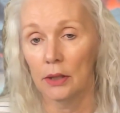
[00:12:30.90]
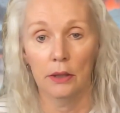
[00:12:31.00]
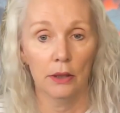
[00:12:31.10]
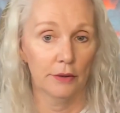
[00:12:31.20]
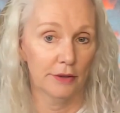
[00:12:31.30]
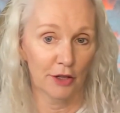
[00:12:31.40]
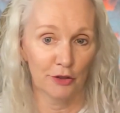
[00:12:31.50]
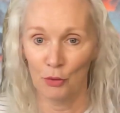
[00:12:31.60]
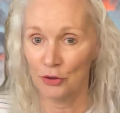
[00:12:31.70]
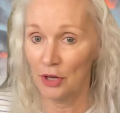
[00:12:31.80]
It takes
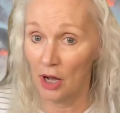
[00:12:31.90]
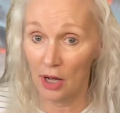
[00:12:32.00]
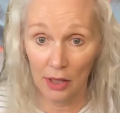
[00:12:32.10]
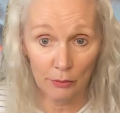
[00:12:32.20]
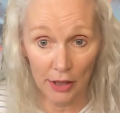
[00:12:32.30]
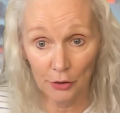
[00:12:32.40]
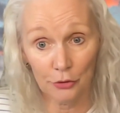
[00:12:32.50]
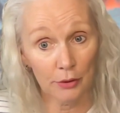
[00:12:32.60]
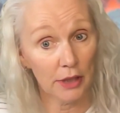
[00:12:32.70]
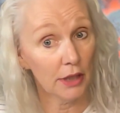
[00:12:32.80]
more time, right? You're
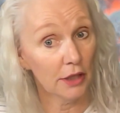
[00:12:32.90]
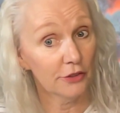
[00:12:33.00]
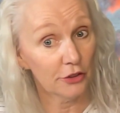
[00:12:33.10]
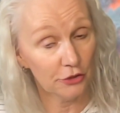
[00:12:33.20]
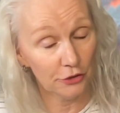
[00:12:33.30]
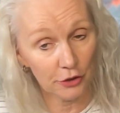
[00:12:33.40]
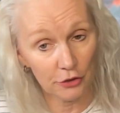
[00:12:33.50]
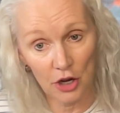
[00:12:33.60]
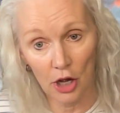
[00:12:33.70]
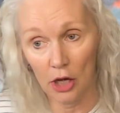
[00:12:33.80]
doing it in addition to your
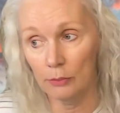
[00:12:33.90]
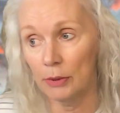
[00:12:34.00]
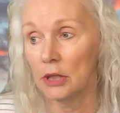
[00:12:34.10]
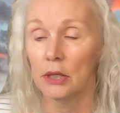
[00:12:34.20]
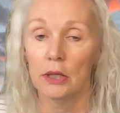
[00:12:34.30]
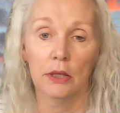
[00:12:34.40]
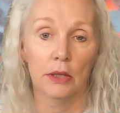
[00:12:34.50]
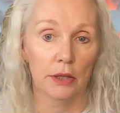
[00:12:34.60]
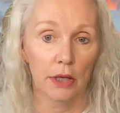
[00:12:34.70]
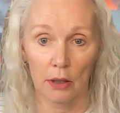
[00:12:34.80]
job.
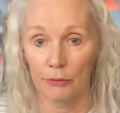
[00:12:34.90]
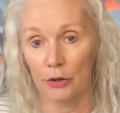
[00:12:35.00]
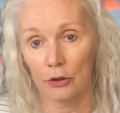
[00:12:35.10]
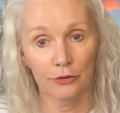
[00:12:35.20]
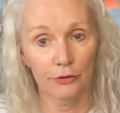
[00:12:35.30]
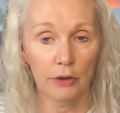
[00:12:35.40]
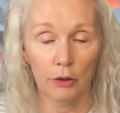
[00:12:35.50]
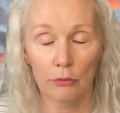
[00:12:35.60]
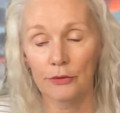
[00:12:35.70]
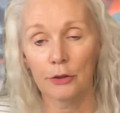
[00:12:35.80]
There's,
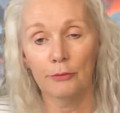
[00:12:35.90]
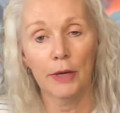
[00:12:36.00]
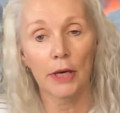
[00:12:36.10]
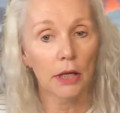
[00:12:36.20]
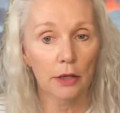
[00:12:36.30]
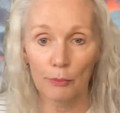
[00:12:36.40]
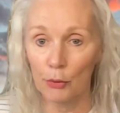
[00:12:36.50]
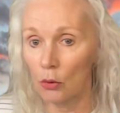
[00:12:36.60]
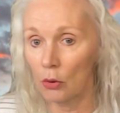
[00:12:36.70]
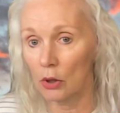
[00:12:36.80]
depending on the
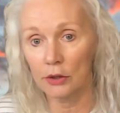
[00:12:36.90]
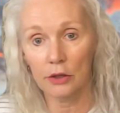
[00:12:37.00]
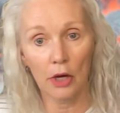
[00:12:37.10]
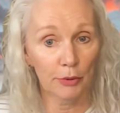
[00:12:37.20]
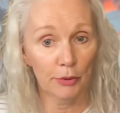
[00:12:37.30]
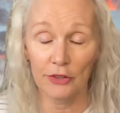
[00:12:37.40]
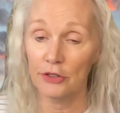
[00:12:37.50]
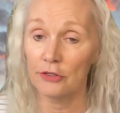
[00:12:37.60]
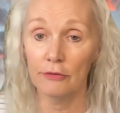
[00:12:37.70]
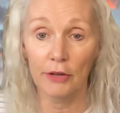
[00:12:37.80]
board,
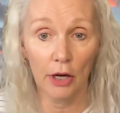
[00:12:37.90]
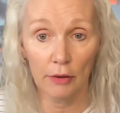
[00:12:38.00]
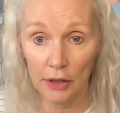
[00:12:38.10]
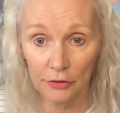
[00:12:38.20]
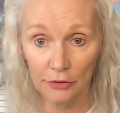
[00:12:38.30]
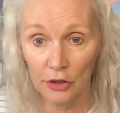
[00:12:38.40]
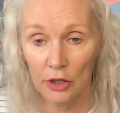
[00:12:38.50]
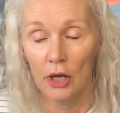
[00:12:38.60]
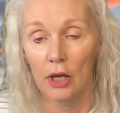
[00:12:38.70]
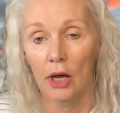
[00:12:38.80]
compensation varies.
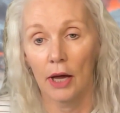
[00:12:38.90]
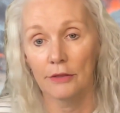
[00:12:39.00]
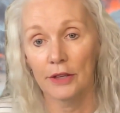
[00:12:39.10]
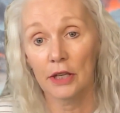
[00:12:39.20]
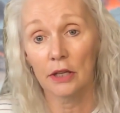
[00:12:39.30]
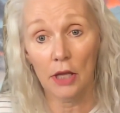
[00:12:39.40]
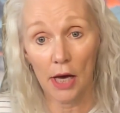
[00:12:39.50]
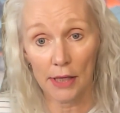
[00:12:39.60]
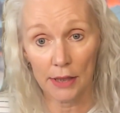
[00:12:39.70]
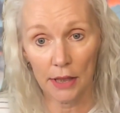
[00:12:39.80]
I think in a
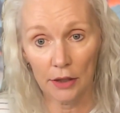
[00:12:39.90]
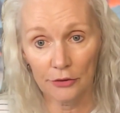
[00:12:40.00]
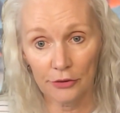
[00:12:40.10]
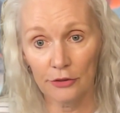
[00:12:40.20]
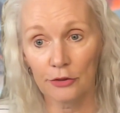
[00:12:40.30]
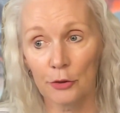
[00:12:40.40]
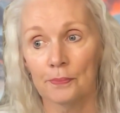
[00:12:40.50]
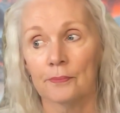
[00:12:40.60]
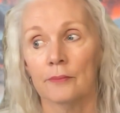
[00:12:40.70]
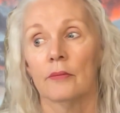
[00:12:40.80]
lot of cases,
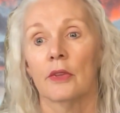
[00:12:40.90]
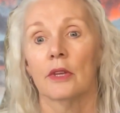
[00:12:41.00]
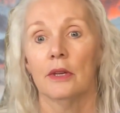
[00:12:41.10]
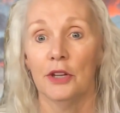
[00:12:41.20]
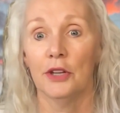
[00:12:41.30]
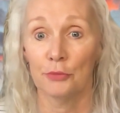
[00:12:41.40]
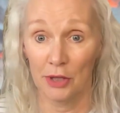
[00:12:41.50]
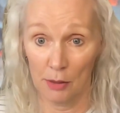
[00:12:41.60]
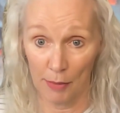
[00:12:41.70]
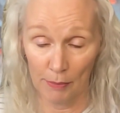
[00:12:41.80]
it's
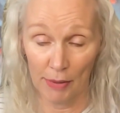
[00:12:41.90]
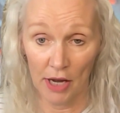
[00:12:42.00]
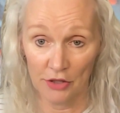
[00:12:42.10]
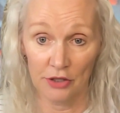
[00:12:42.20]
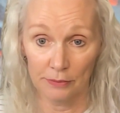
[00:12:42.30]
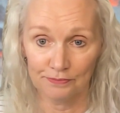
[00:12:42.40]
really about passion.